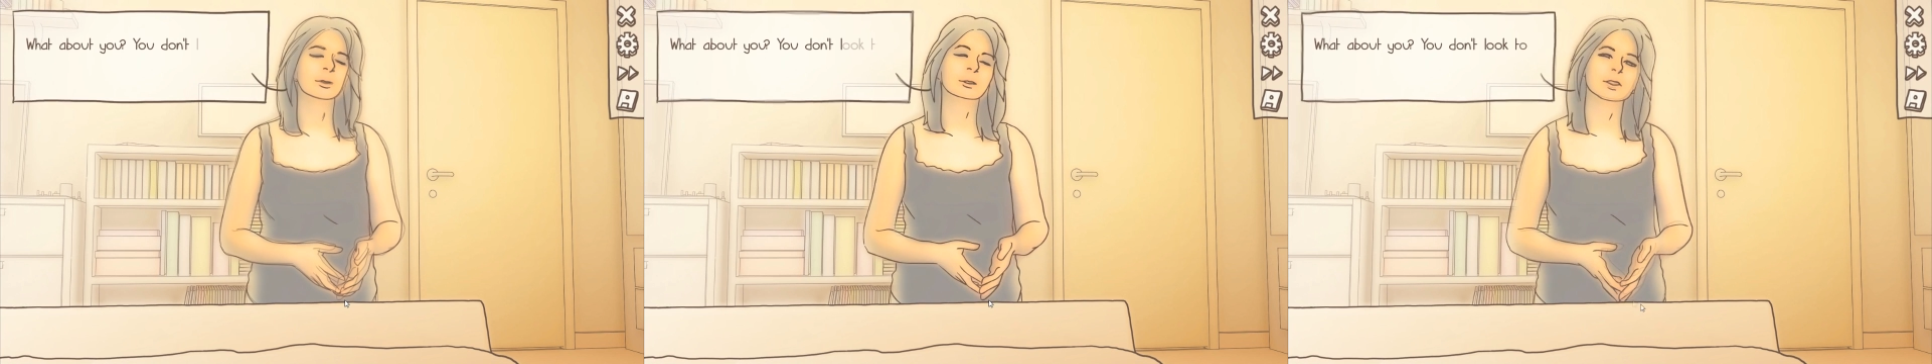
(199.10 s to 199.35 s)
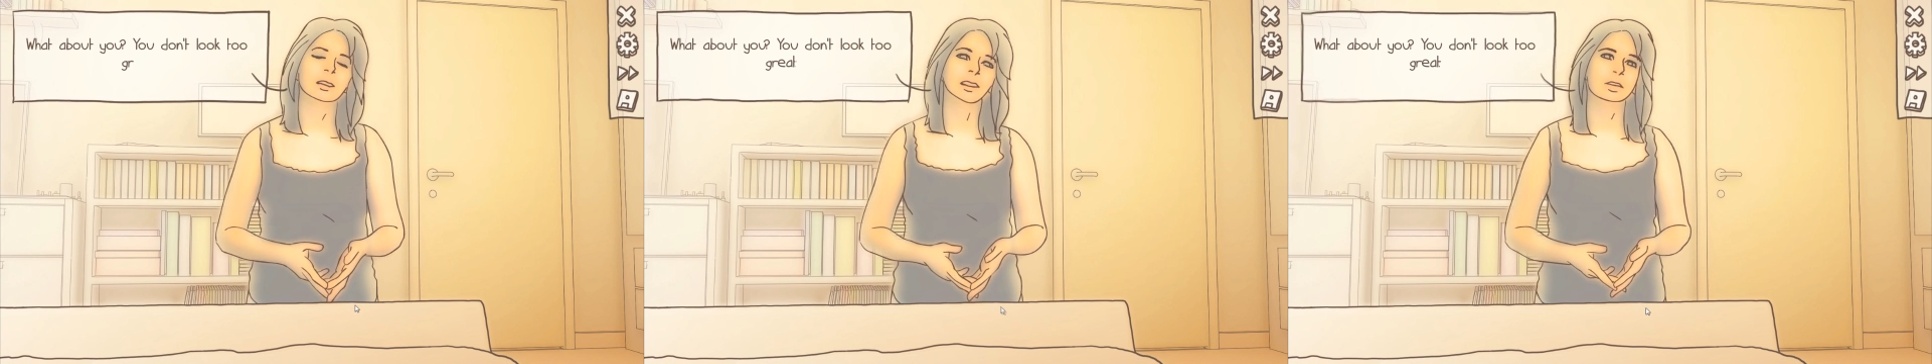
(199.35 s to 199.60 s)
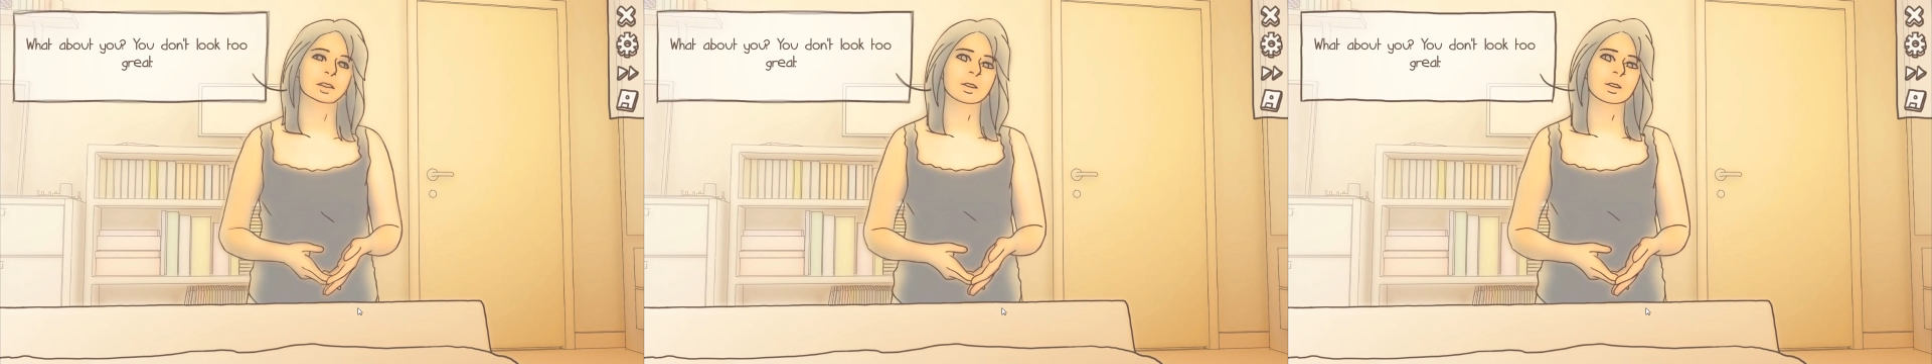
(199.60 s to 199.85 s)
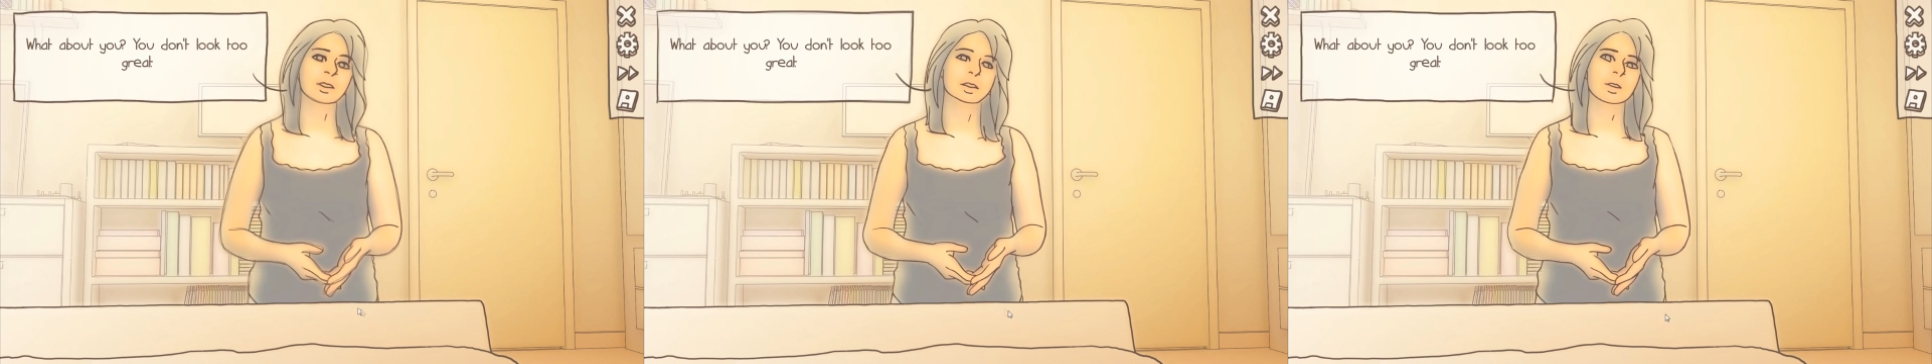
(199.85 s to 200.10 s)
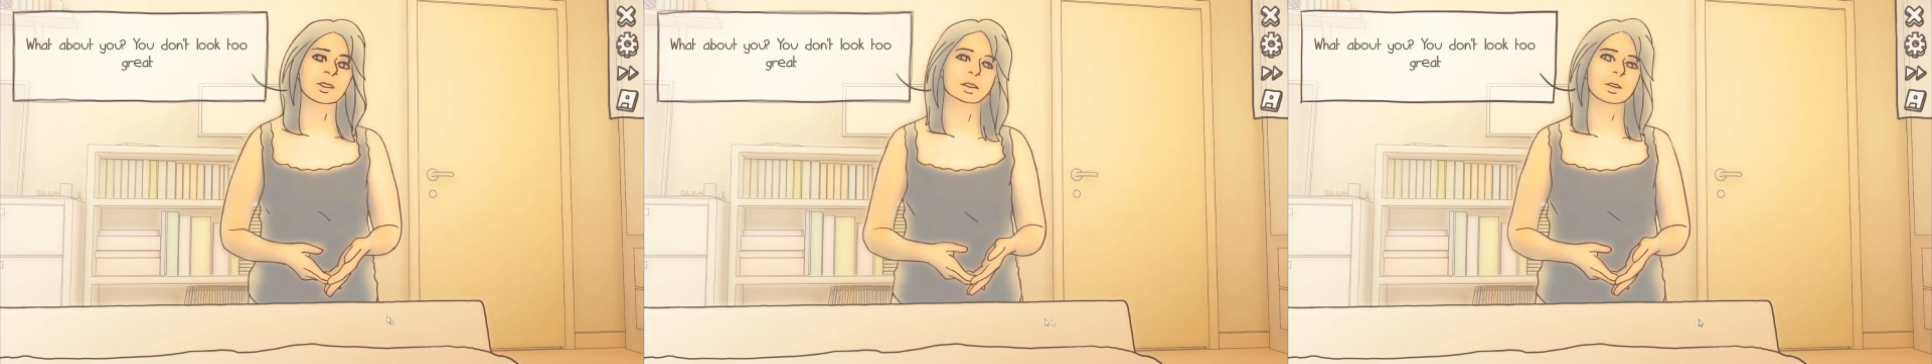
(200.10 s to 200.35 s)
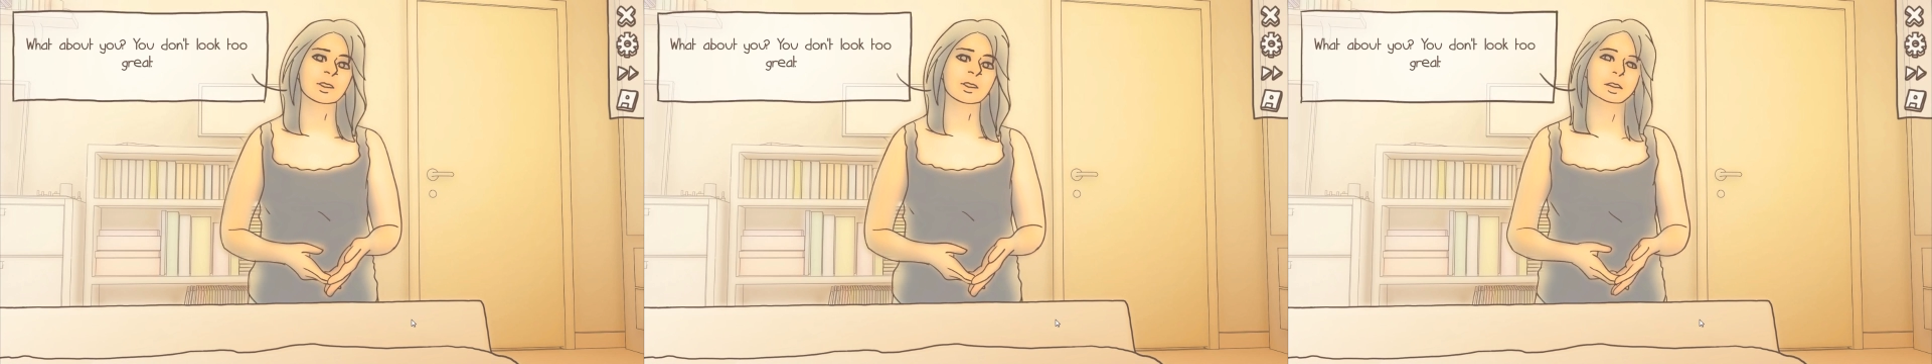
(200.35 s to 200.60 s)
us sound pretty shit in bed.
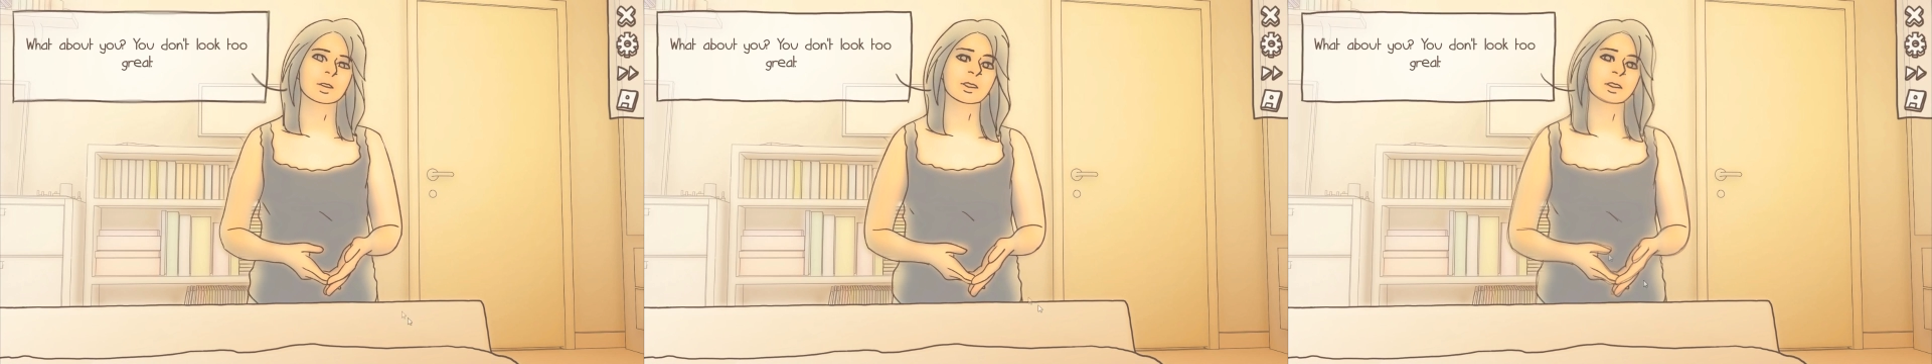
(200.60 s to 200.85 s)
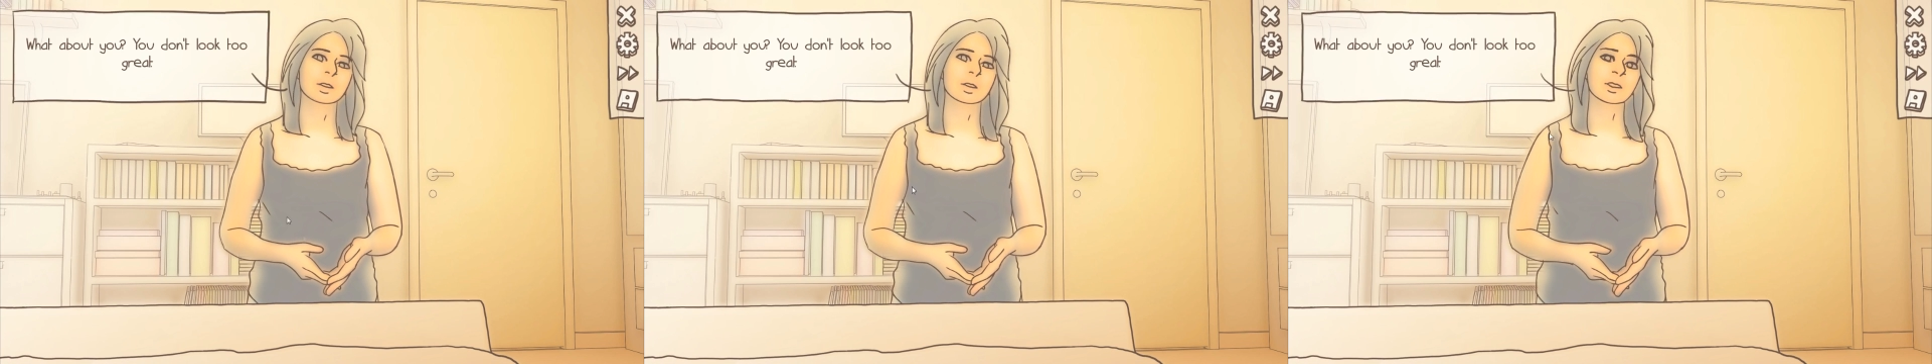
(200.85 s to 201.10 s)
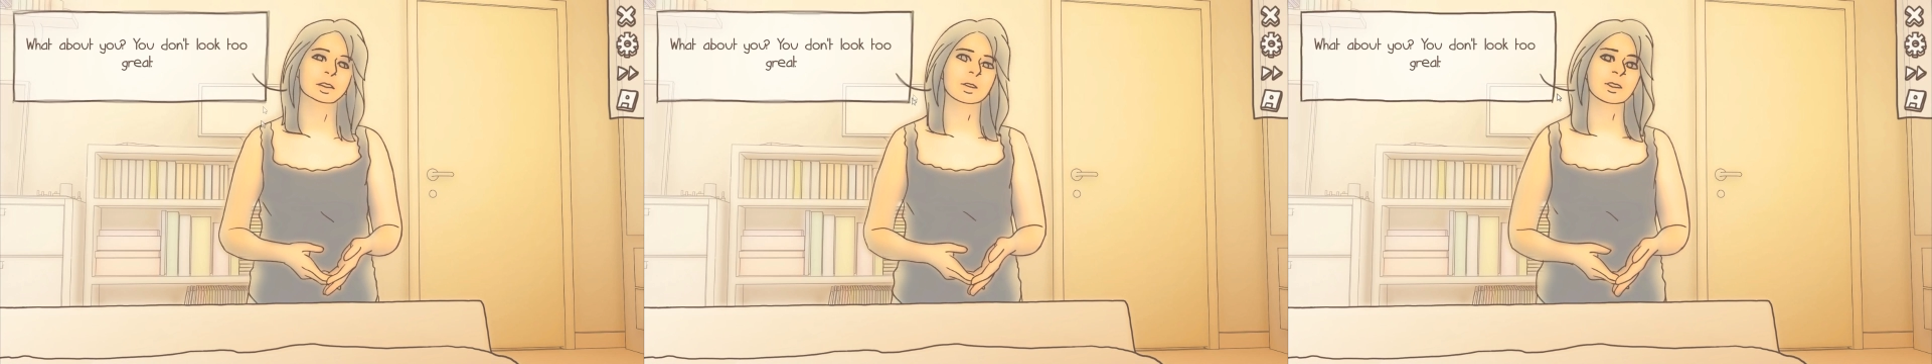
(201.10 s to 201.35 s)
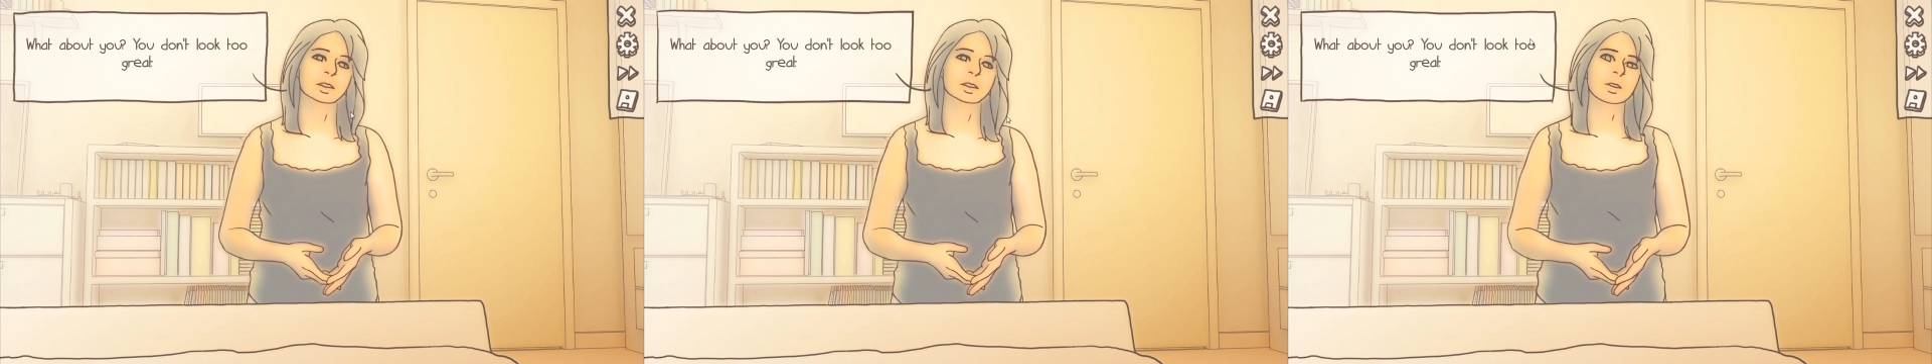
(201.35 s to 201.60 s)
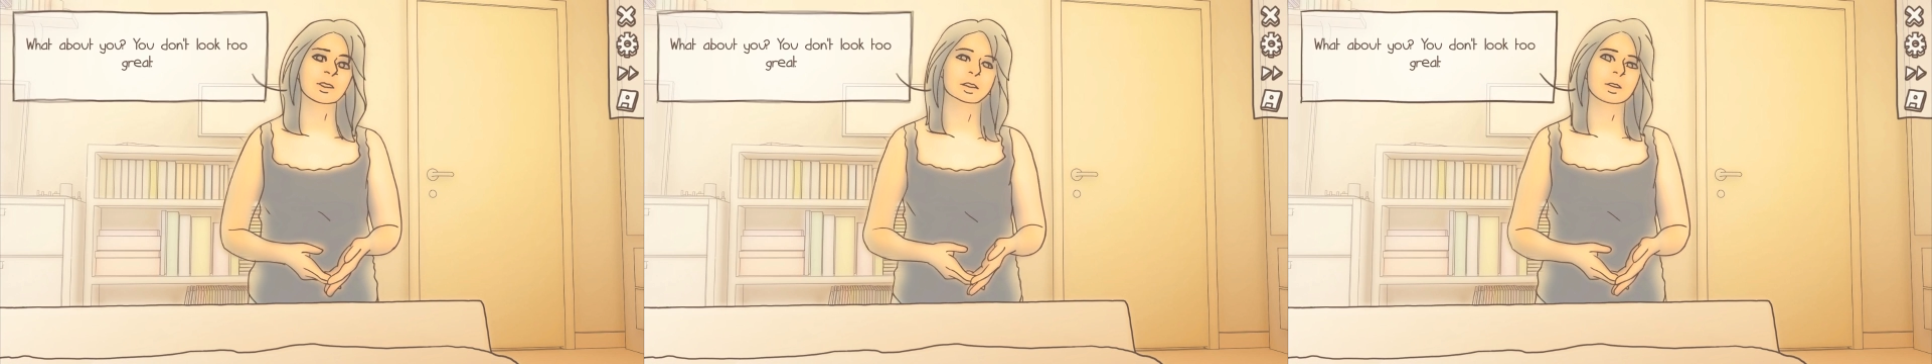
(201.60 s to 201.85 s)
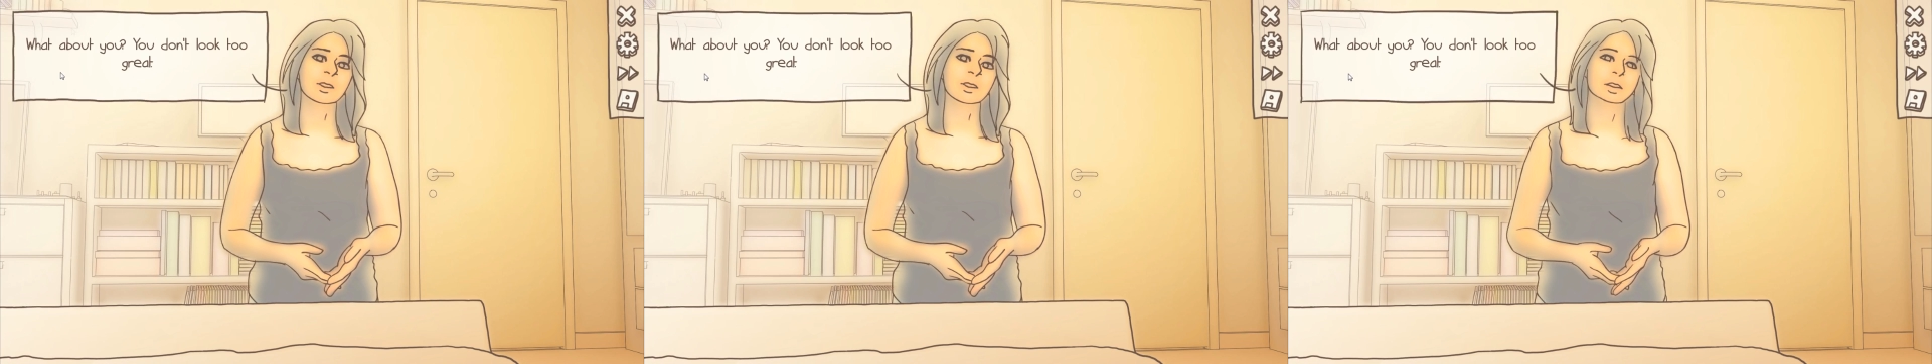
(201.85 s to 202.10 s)
Yeah, i feel sick. I
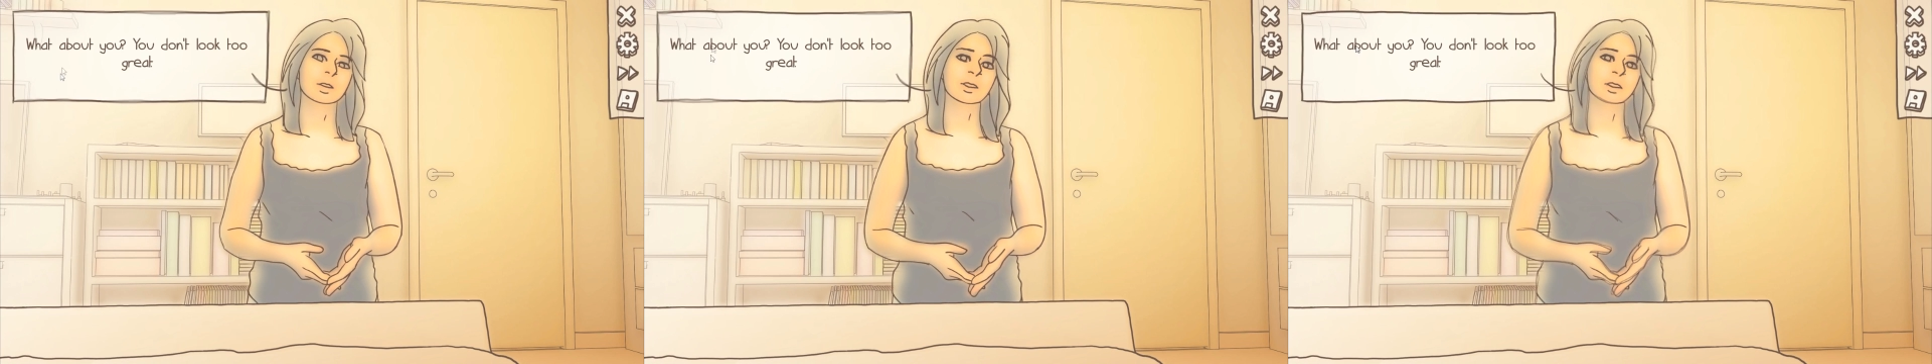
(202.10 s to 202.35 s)
physically